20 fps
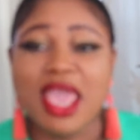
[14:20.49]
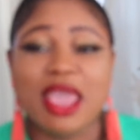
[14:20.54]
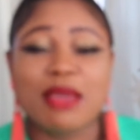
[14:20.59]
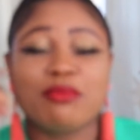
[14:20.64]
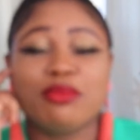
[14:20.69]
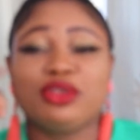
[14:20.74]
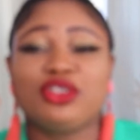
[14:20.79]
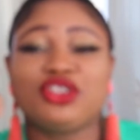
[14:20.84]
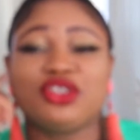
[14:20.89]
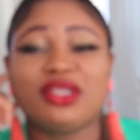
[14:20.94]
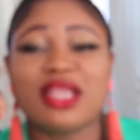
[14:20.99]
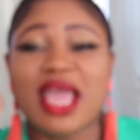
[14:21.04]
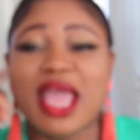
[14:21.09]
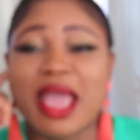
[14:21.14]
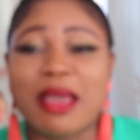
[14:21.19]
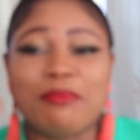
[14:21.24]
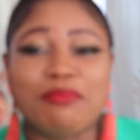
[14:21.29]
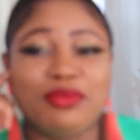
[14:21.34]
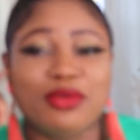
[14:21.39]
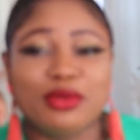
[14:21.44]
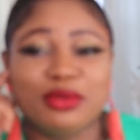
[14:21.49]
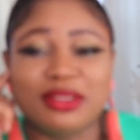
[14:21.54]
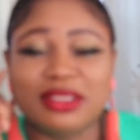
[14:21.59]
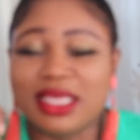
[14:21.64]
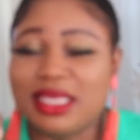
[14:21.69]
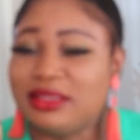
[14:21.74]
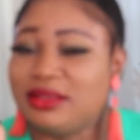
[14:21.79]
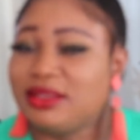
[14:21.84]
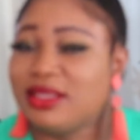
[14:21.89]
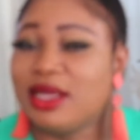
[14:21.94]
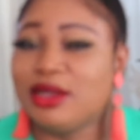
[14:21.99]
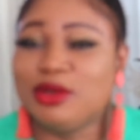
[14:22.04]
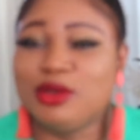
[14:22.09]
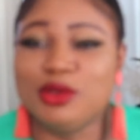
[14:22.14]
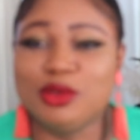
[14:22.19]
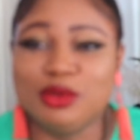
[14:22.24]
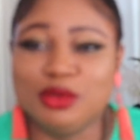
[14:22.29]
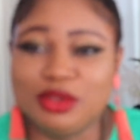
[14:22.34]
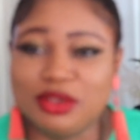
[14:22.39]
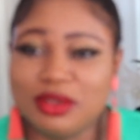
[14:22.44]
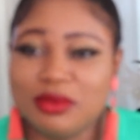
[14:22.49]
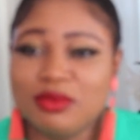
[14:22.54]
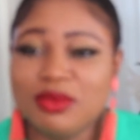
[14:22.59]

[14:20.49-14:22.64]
emotional abuse is not good.